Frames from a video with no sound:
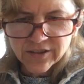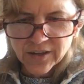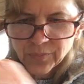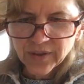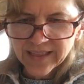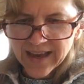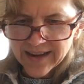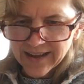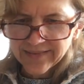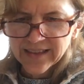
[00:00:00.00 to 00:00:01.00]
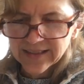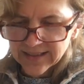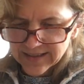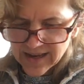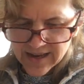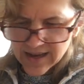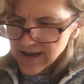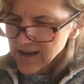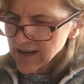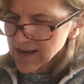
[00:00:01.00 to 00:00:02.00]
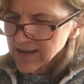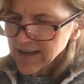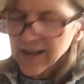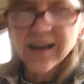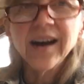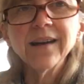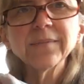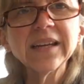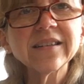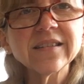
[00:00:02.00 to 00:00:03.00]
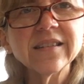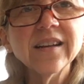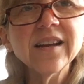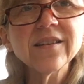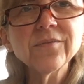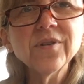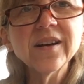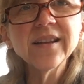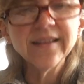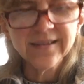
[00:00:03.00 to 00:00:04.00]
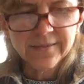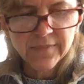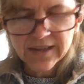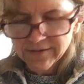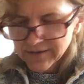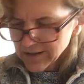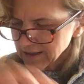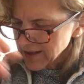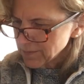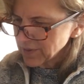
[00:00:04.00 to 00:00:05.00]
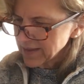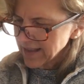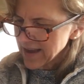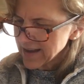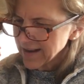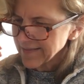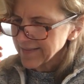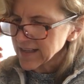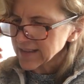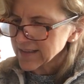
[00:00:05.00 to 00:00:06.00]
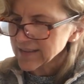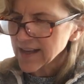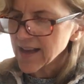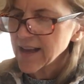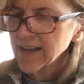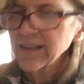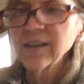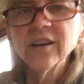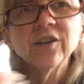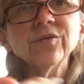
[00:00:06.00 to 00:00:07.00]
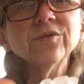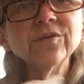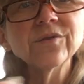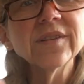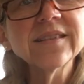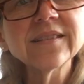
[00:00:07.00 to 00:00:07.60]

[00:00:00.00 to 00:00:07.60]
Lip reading: so I'll put that on this side. Here's another one that's a mineral. I'll put that on this side. Ooh, this